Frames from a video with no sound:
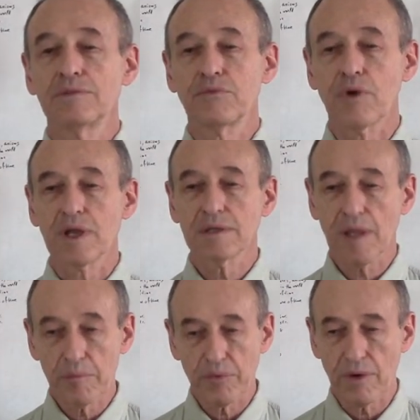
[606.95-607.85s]
for
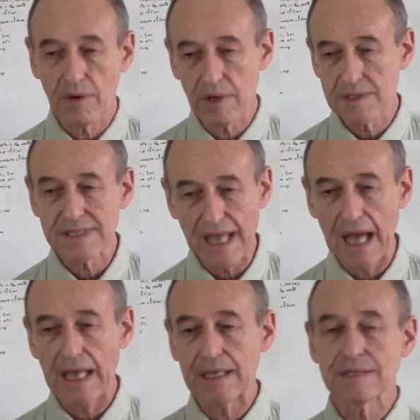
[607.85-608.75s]
contemporary
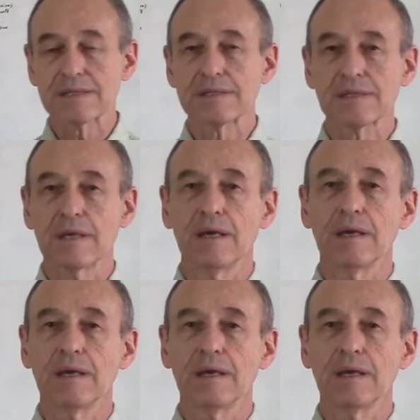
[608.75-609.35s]
science,